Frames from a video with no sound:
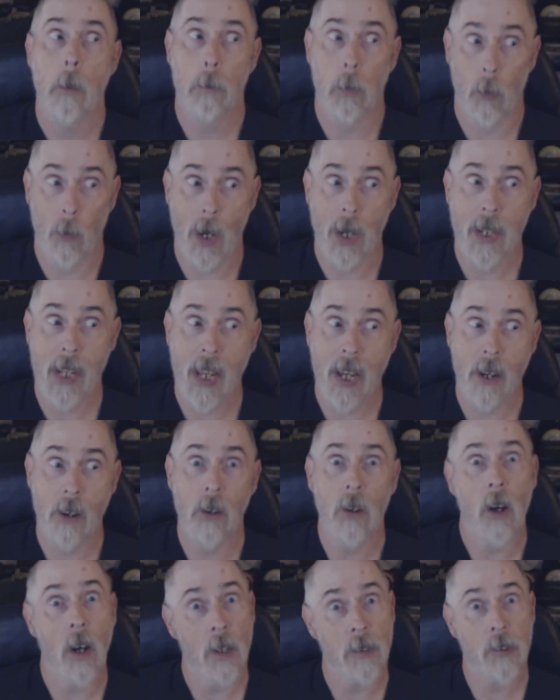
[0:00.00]
But right
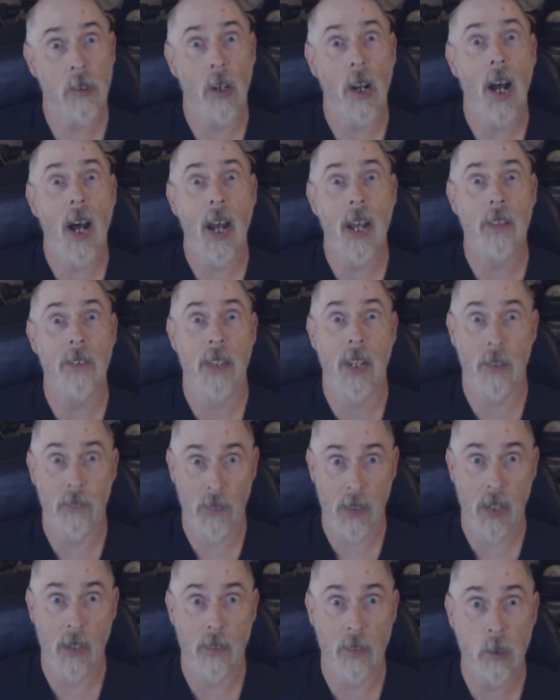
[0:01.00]
now, odds are high that at
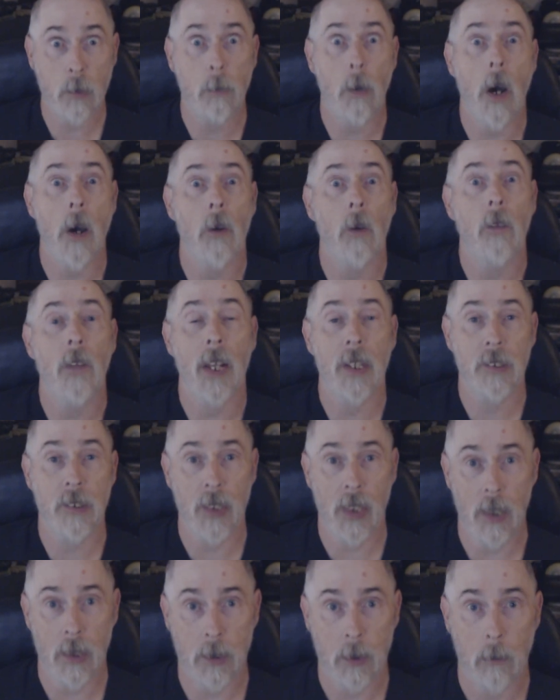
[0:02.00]
the end of this bottle, that's
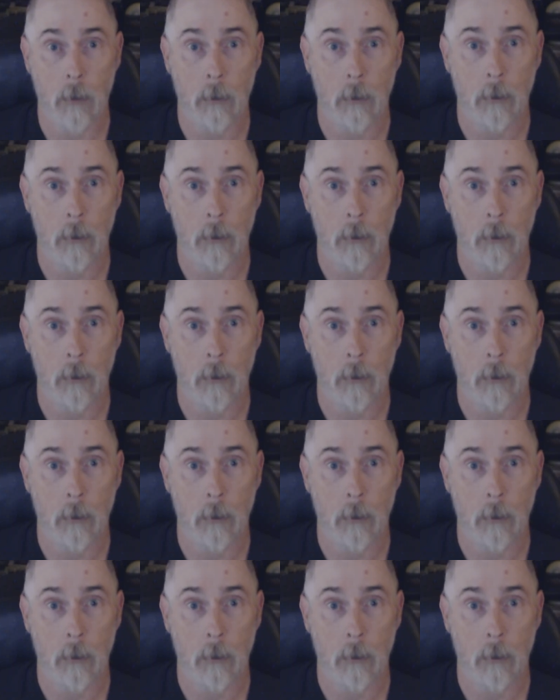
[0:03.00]
it.